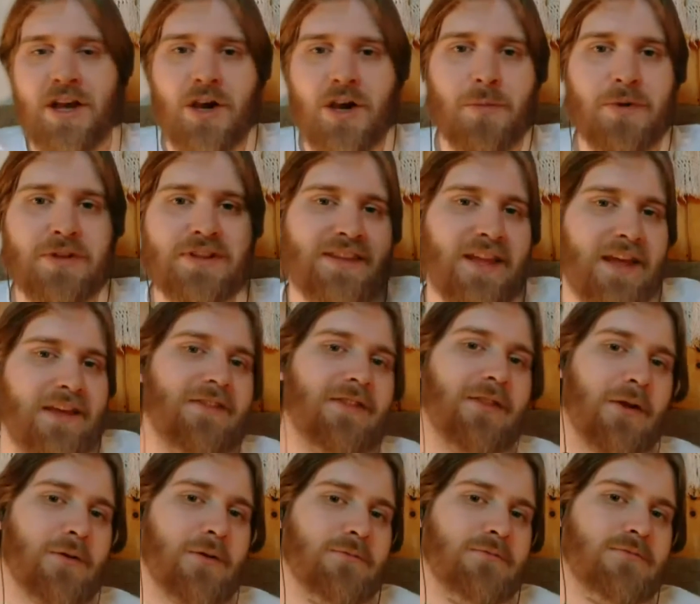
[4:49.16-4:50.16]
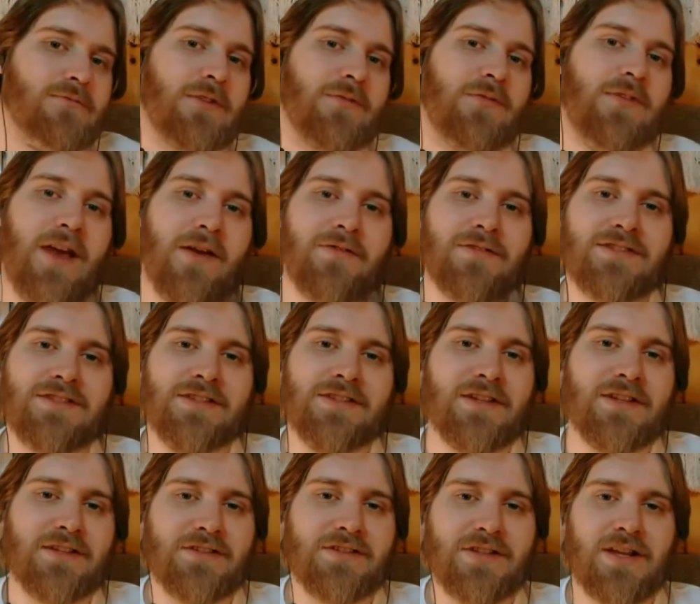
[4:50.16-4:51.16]
But Death Note, if you haven't
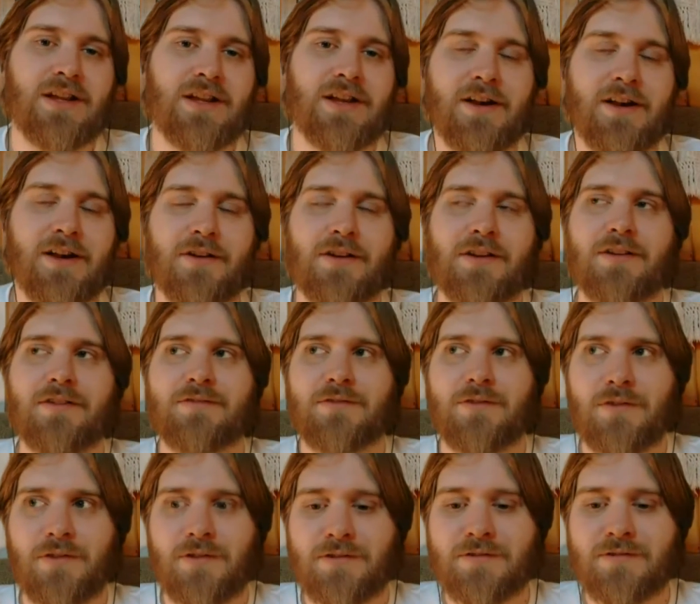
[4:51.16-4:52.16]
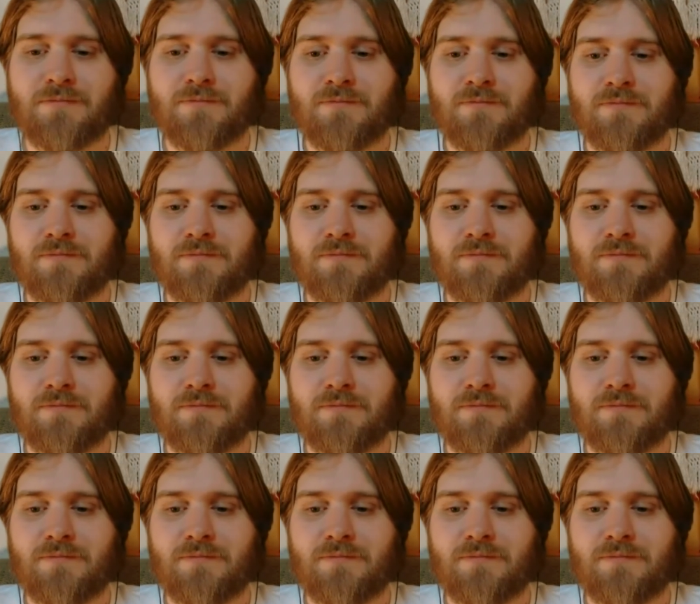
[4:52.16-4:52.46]
seen it, check it out. It is awesome.